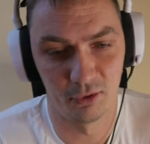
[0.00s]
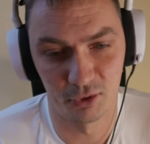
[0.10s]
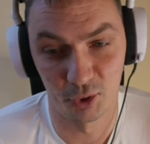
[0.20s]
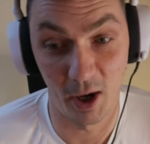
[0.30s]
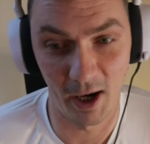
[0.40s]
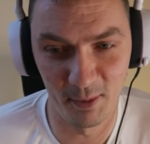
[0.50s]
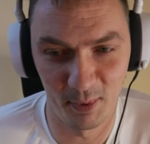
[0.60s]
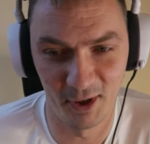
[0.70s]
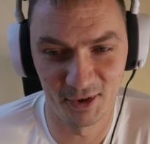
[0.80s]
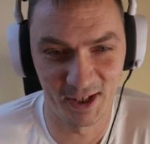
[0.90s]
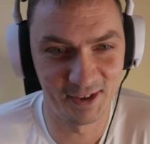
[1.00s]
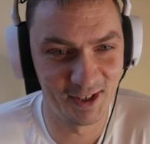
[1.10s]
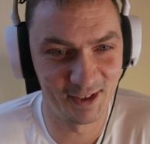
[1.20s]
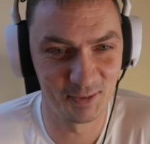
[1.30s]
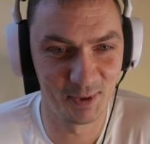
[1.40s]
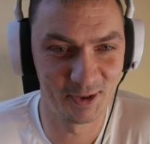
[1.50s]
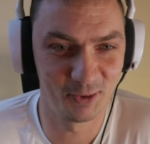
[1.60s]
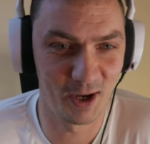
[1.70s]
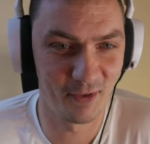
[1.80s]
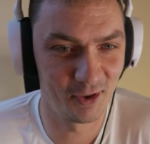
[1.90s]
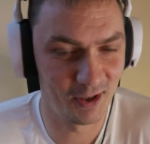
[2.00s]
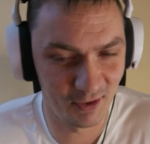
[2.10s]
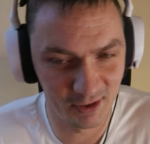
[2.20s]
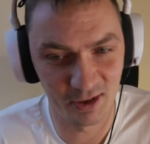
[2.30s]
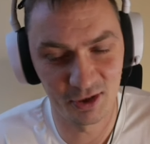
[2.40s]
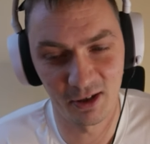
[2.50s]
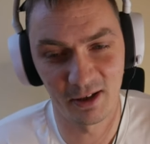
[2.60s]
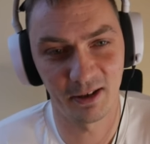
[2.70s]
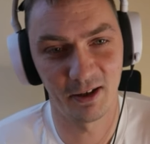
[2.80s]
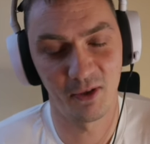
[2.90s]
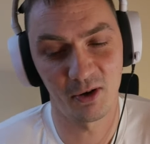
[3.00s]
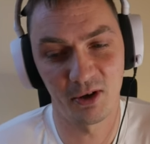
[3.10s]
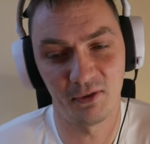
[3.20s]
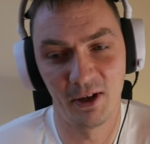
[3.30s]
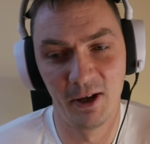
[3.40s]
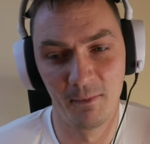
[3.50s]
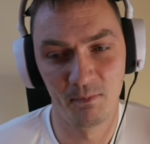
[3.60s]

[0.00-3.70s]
tribe settings, but rather even digital ethnography,